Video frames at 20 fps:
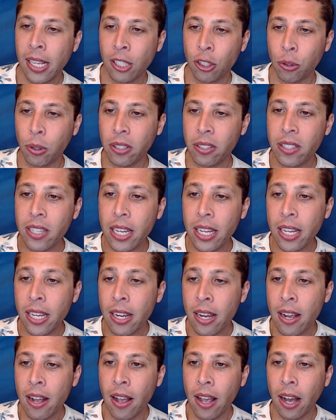Choice D,
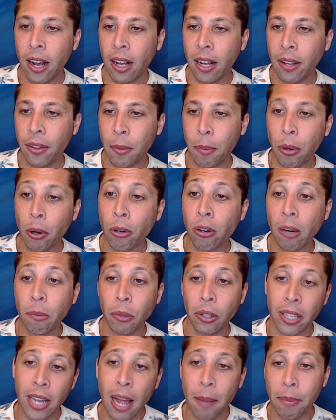uh, the program
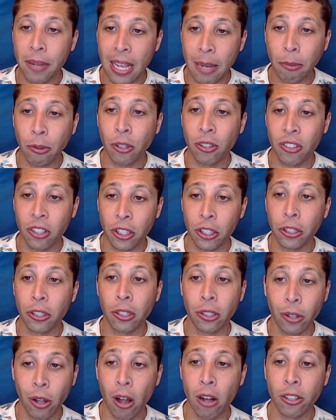will not be able to
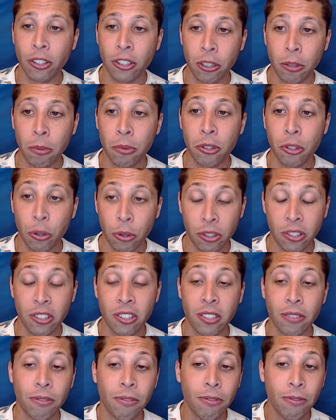secure long-term
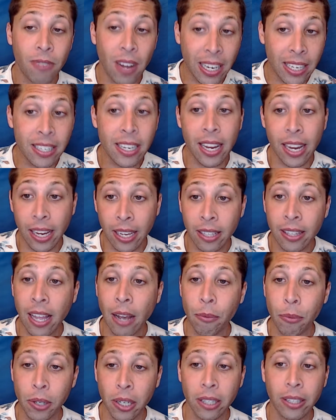sources of funding
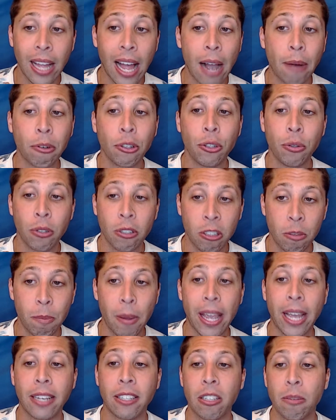that would allow it to
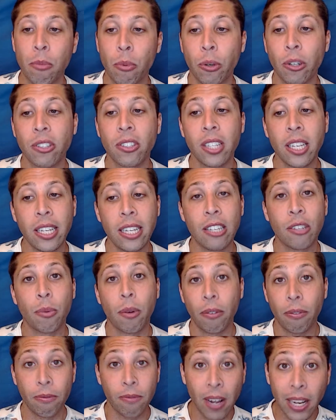expand to more cities.
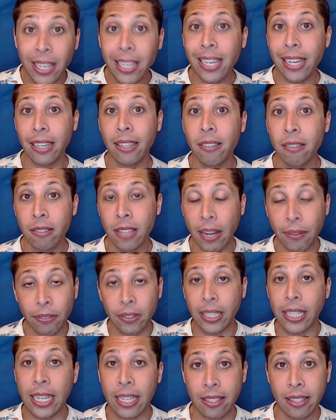Well, funding
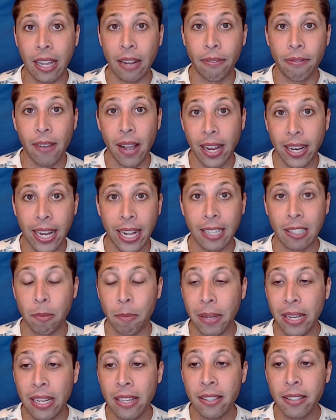definitely hits that finance
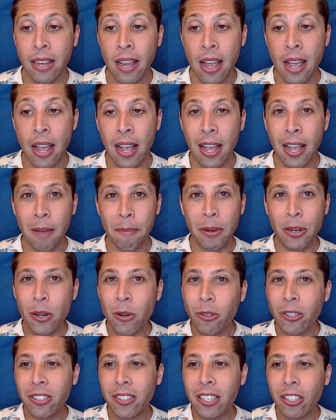piece, but
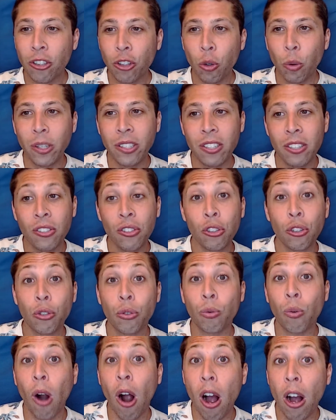notice this choice is
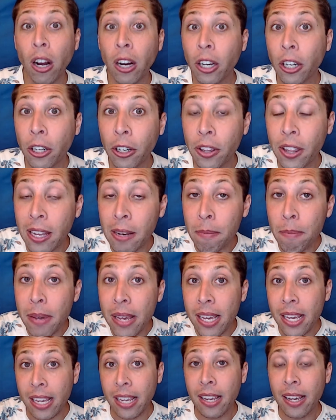stronger than
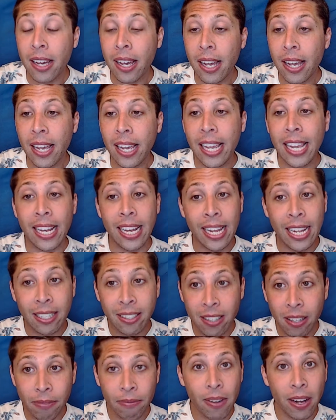B. It
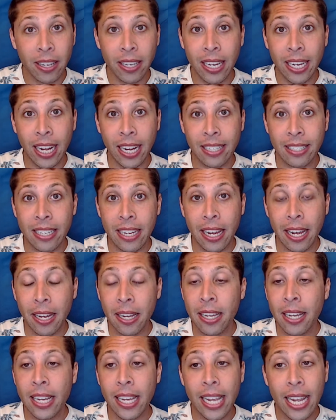hits the funding
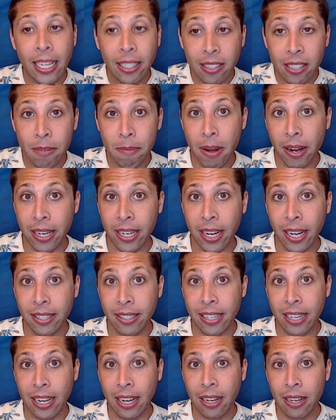idea, hits the money
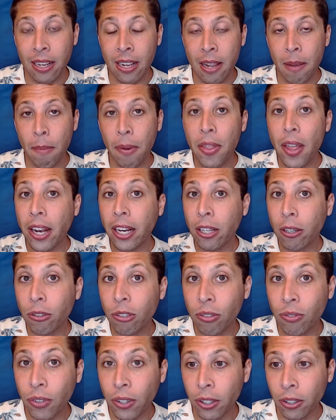idea, but then it
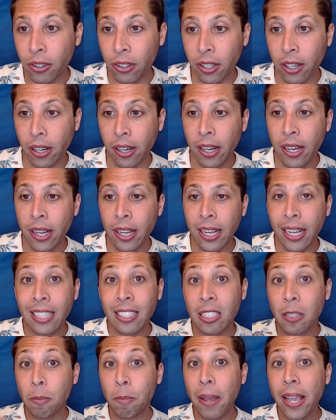goes further,
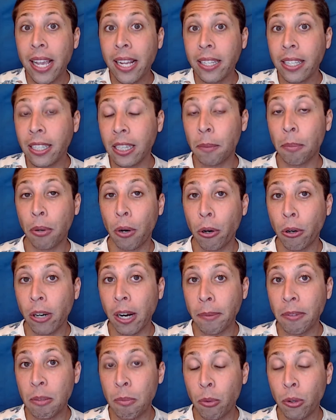expanding the
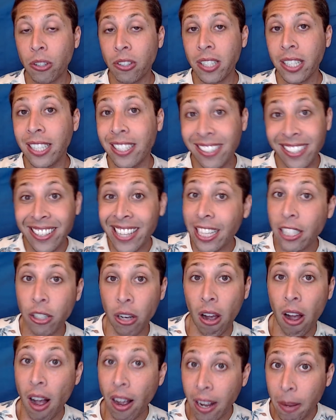program to more cities. Did they
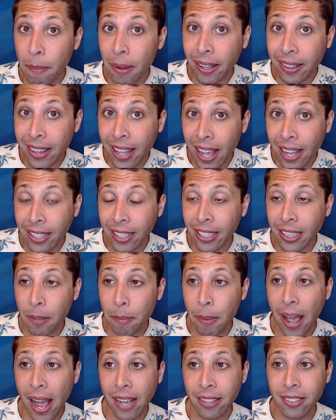talk about that in the
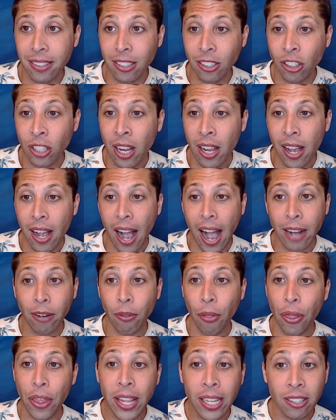passage? I
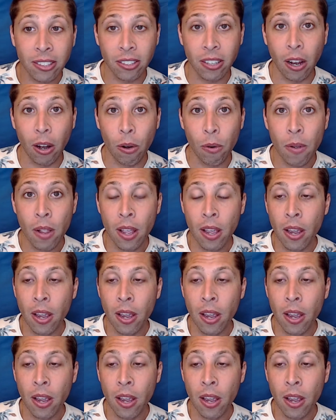don't think so.